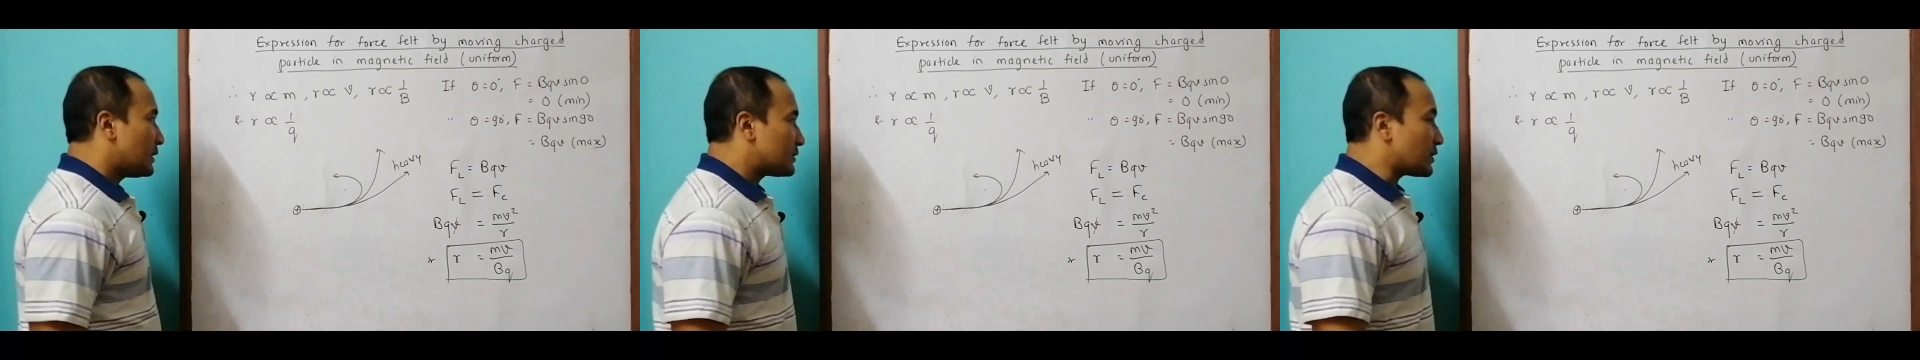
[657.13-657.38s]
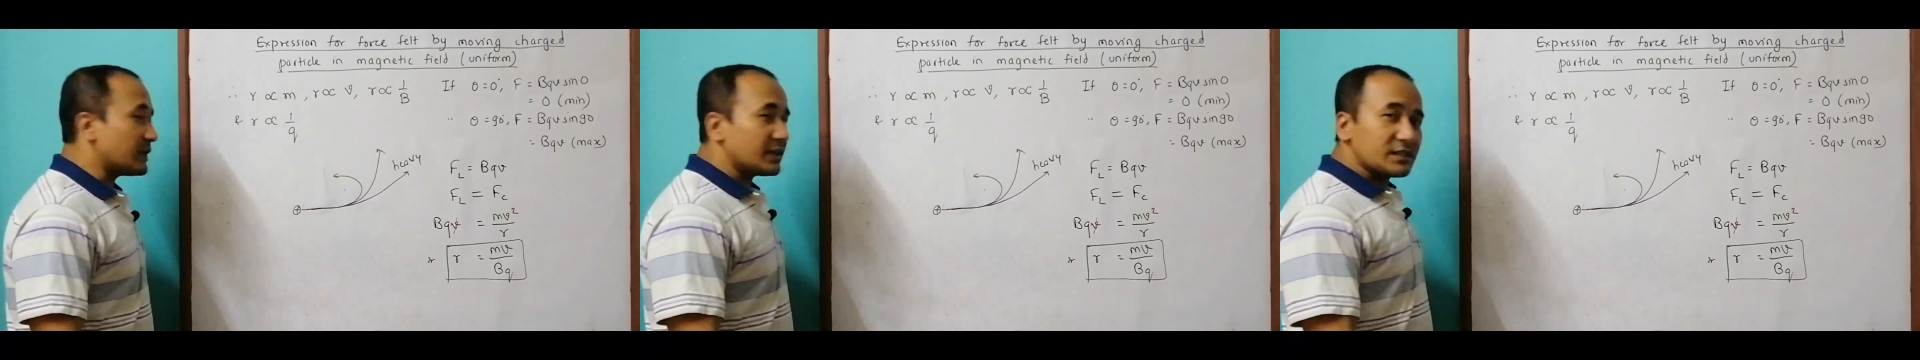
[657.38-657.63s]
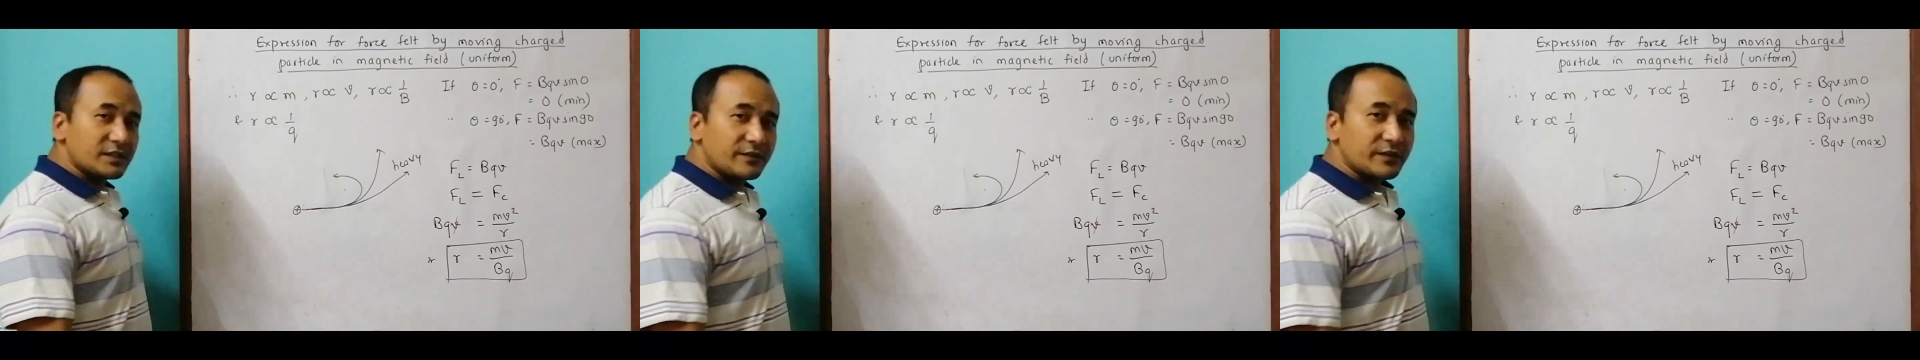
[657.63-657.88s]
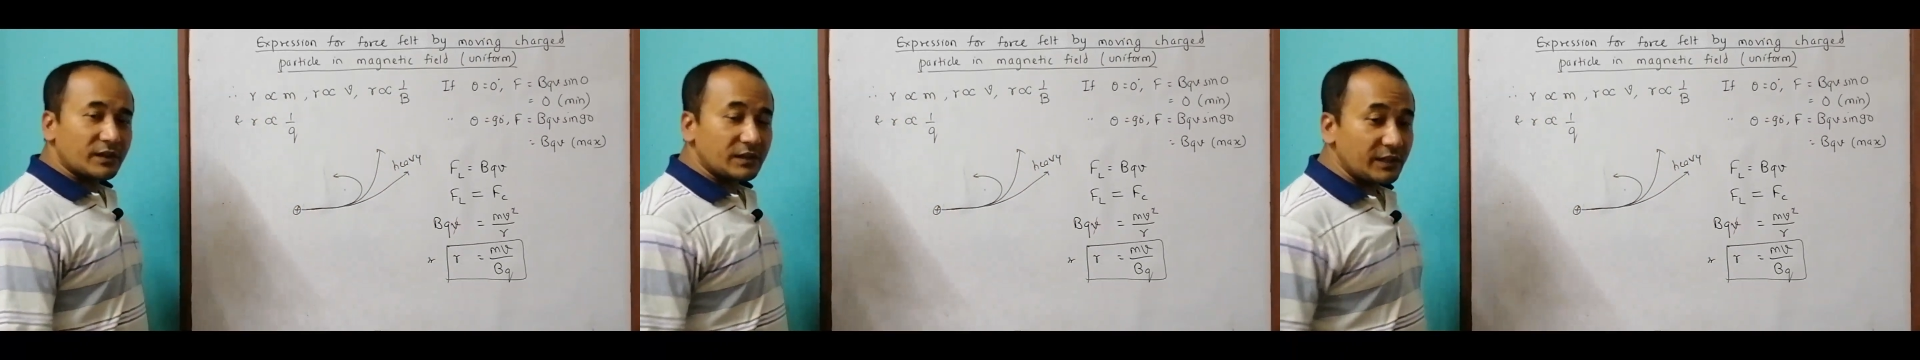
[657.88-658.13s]
turning is
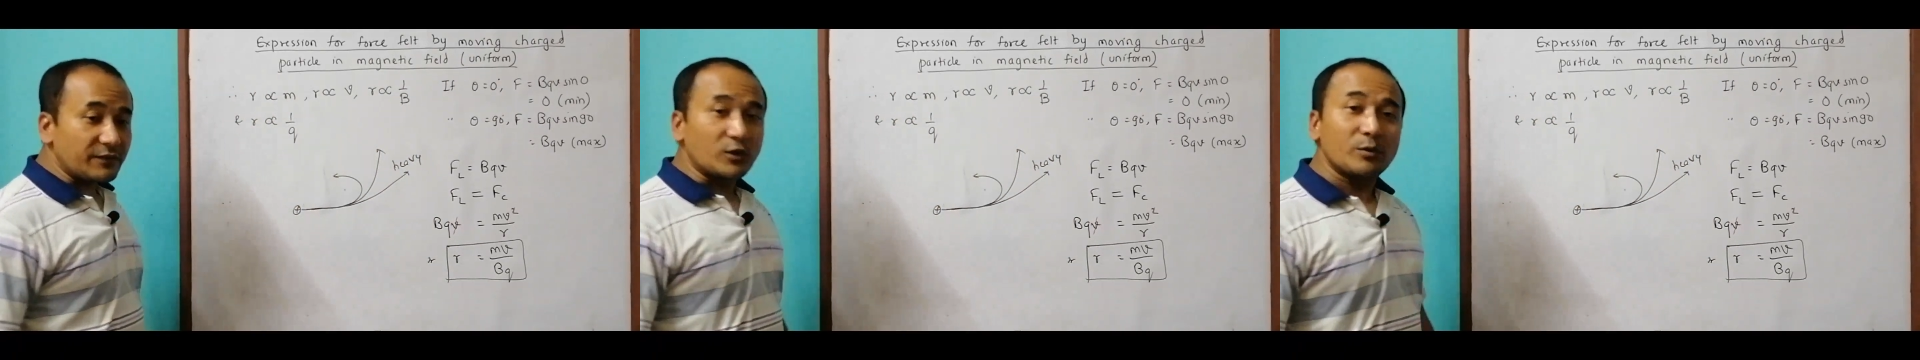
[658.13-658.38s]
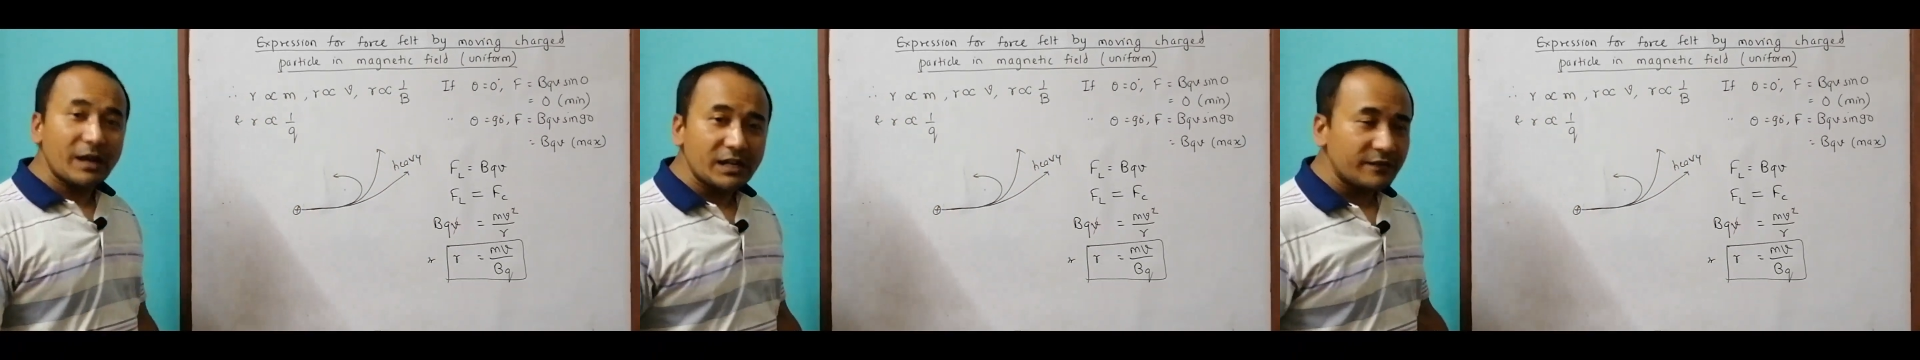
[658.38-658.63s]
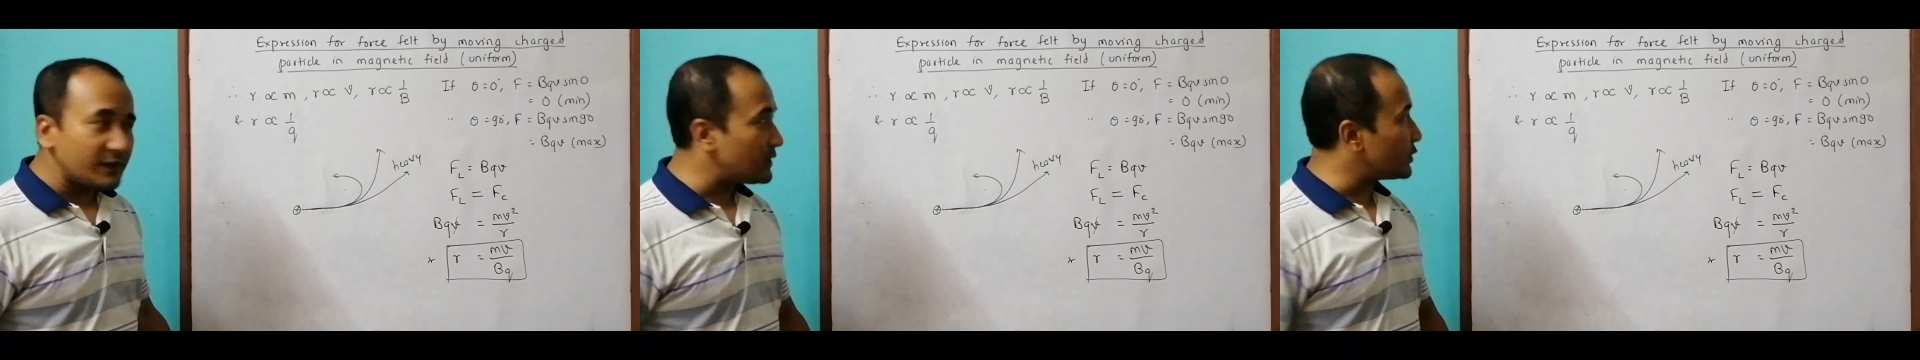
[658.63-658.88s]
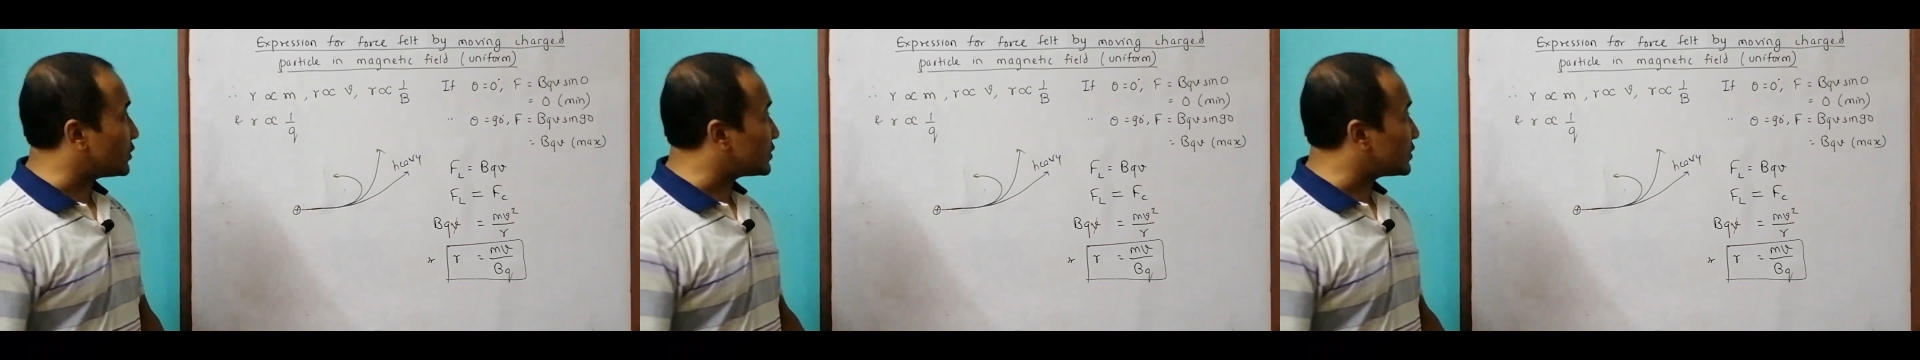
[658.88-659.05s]
difficult. If no magnetic field, no